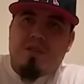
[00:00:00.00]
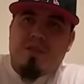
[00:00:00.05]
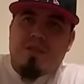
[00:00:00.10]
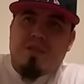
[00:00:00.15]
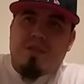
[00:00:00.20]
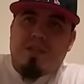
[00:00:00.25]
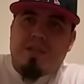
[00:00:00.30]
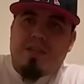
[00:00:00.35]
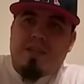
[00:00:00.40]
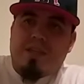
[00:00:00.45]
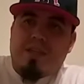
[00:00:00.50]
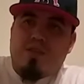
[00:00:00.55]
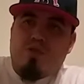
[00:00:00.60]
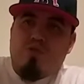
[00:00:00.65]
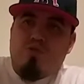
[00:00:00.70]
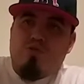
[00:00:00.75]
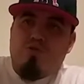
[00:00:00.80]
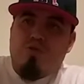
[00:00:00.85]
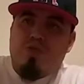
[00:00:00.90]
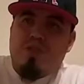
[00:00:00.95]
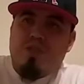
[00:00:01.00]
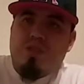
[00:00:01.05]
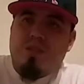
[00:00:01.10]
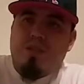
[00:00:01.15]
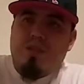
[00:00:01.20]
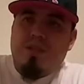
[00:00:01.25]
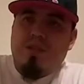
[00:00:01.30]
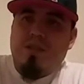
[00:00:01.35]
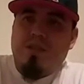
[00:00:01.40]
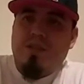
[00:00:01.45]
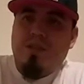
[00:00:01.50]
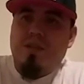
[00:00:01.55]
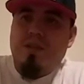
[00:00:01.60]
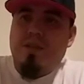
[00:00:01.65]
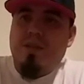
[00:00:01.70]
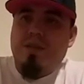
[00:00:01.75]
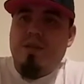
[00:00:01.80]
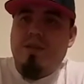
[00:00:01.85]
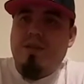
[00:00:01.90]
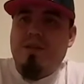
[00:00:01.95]
Then it goes.
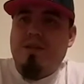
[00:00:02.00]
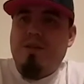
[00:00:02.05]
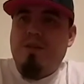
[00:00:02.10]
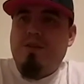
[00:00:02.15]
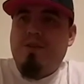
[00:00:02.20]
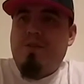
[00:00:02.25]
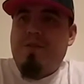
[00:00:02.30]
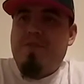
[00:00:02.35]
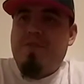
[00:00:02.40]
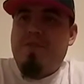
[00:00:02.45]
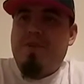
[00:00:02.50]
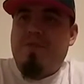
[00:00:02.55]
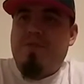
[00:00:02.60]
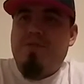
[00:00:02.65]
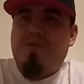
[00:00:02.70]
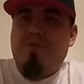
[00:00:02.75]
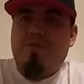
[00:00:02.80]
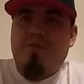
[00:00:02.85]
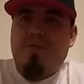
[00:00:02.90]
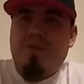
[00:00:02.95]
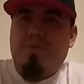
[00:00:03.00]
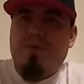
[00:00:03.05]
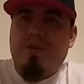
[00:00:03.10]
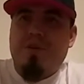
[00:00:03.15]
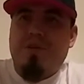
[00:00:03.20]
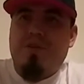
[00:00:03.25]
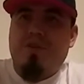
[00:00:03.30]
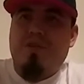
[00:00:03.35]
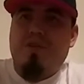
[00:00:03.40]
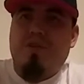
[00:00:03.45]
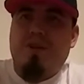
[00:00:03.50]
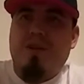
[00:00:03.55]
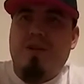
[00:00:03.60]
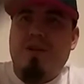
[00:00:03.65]
So, great